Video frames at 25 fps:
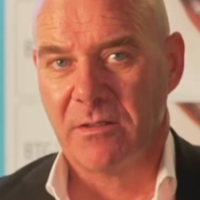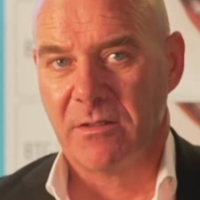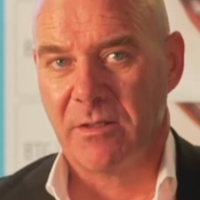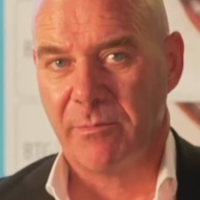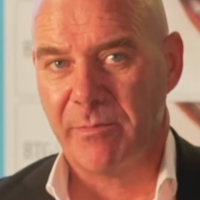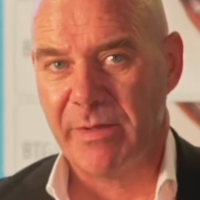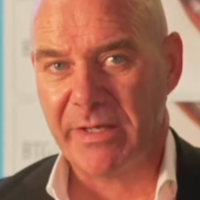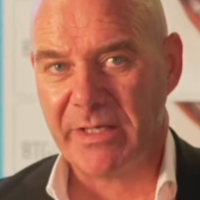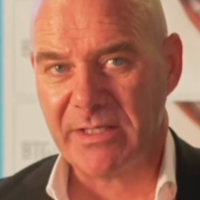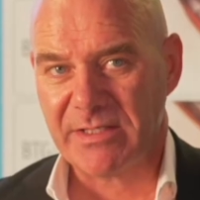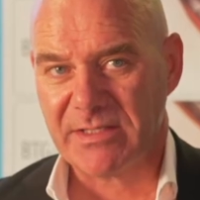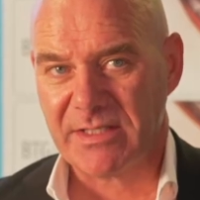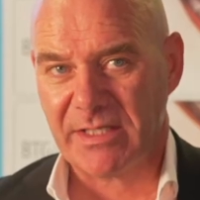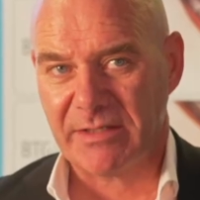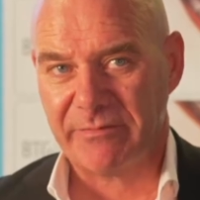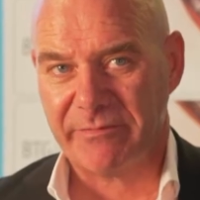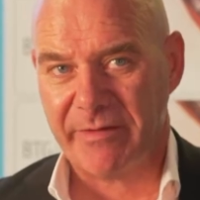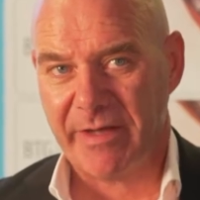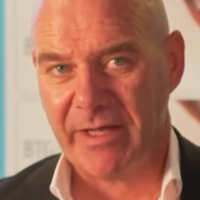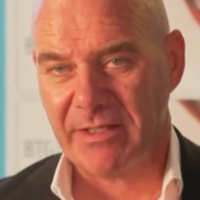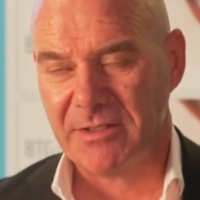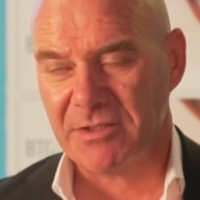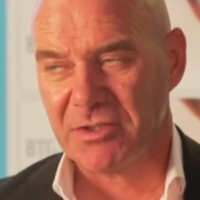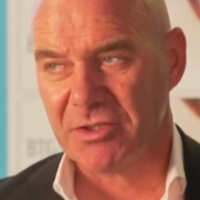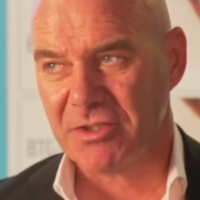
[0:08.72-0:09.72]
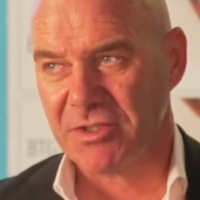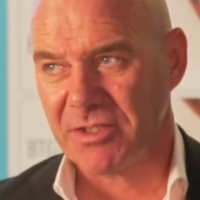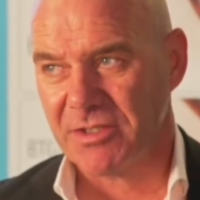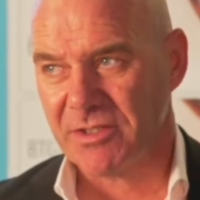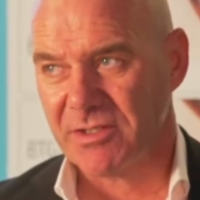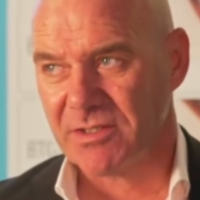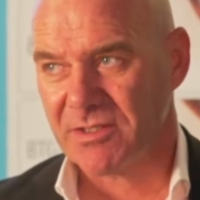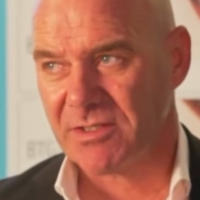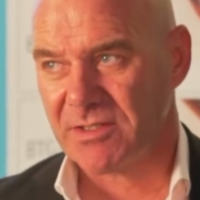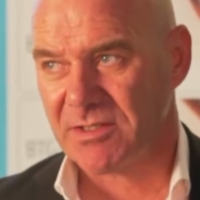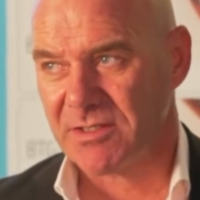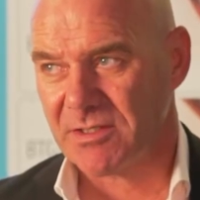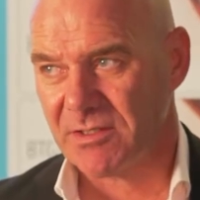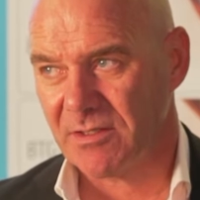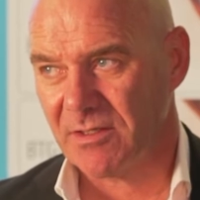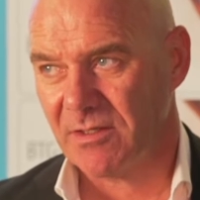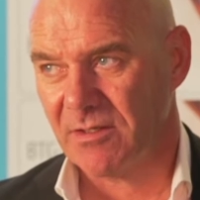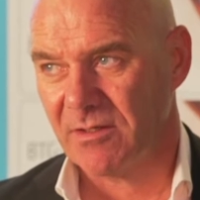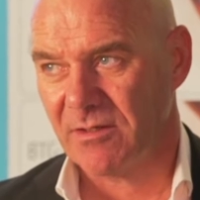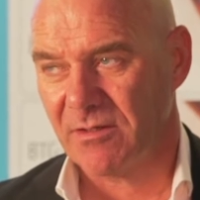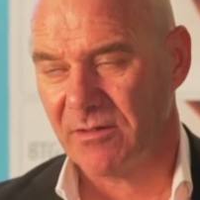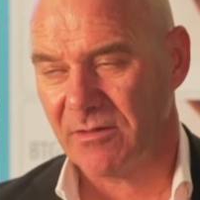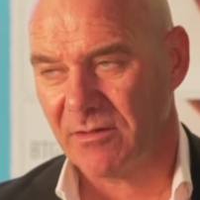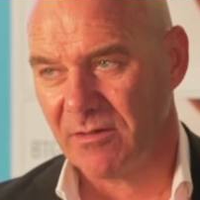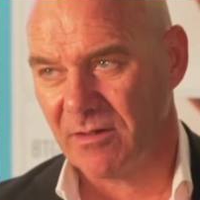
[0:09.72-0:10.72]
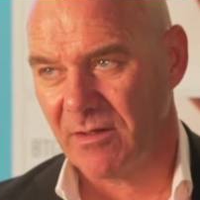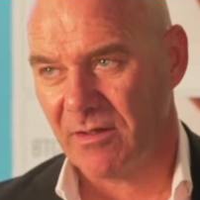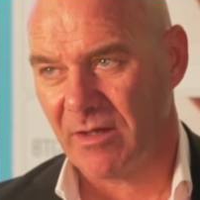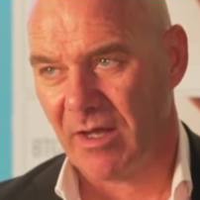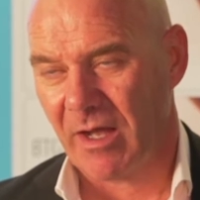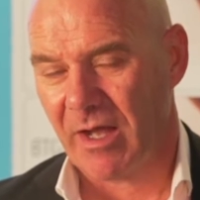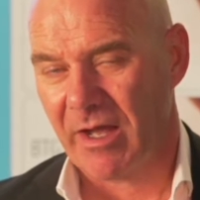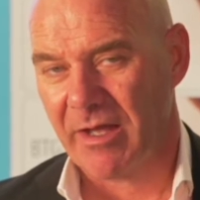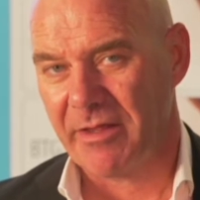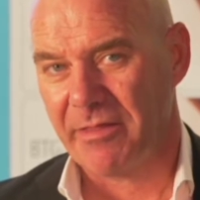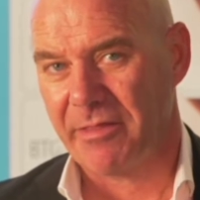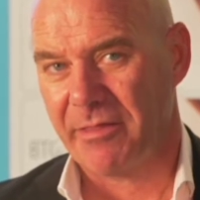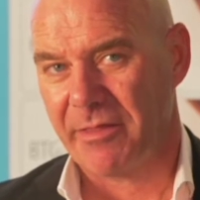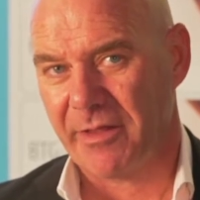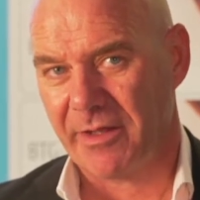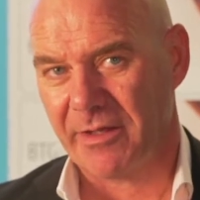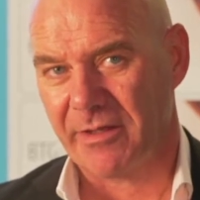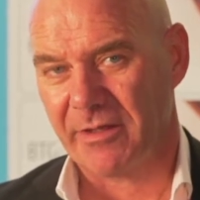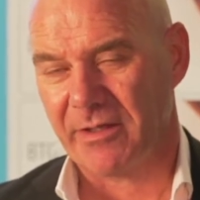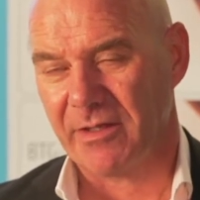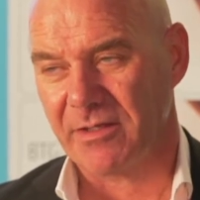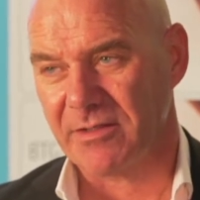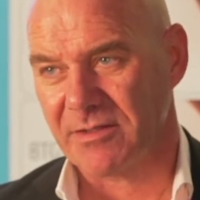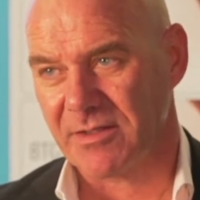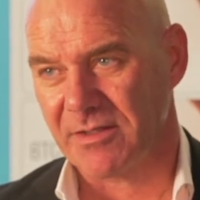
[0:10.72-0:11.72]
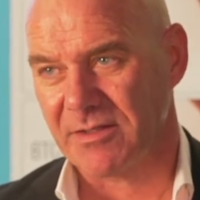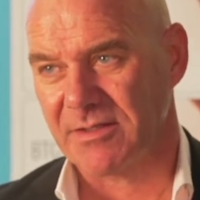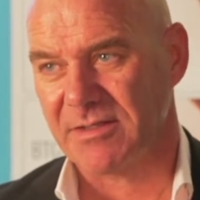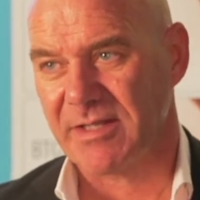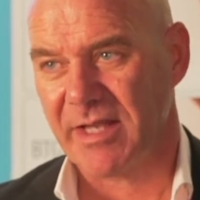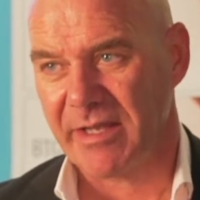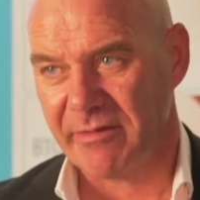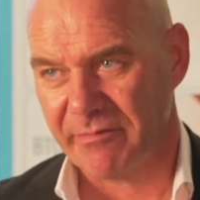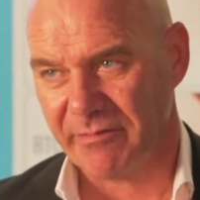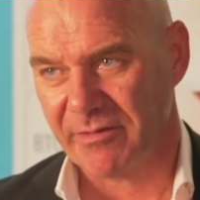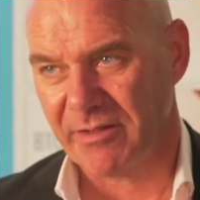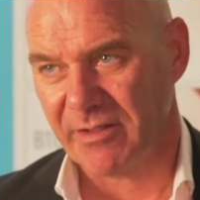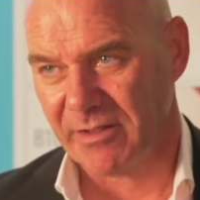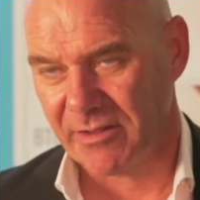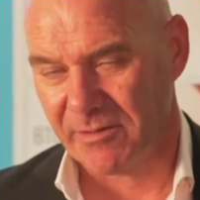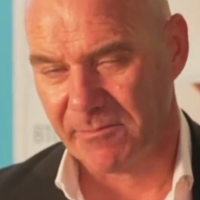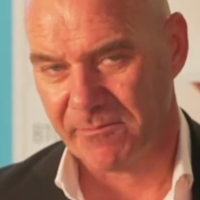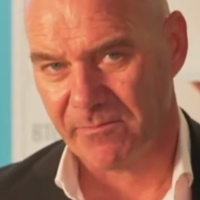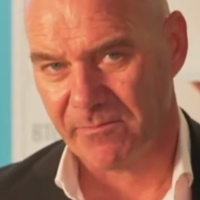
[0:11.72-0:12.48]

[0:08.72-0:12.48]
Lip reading: The biggest advantage is, I think, is the safety.